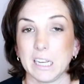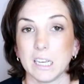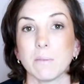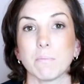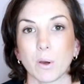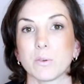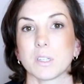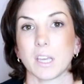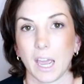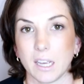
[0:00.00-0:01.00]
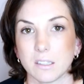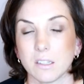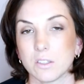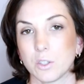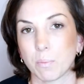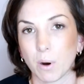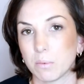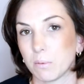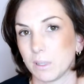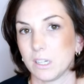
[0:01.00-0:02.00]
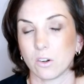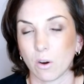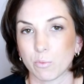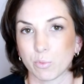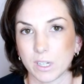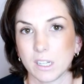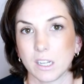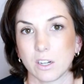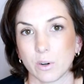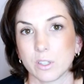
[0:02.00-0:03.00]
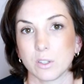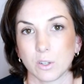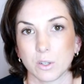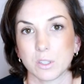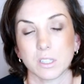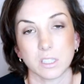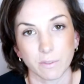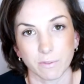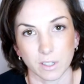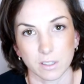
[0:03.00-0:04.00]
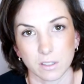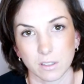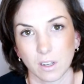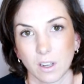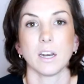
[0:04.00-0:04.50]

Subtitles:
in most cases you're probably not really going to notice the difference.